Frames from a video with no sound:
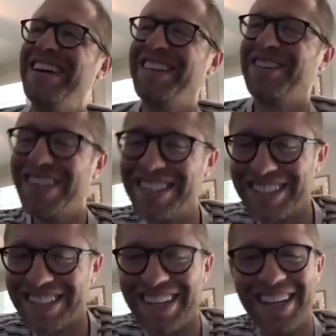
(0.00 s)
the
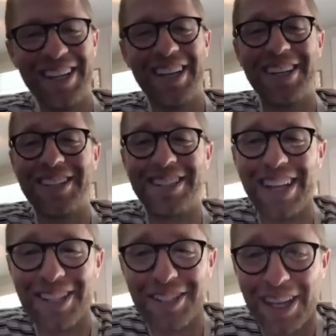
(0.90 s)
reason, that
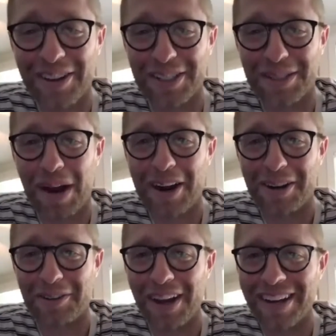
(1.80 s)
doesn't sound inspiring,
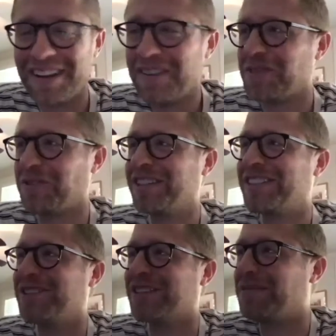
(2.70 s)
right? The
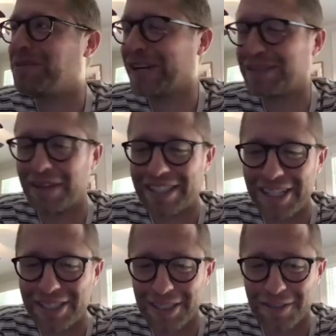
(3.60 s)
reason you keep your
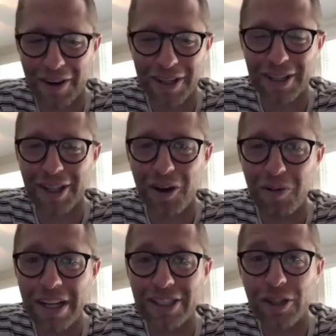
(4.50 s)
expectations very low
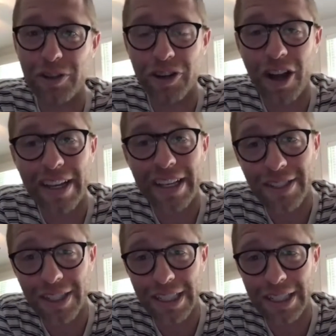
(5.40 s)
is so you're not
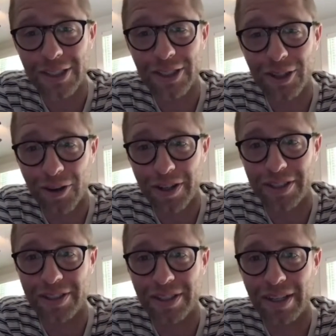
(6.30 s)
easily discouraged.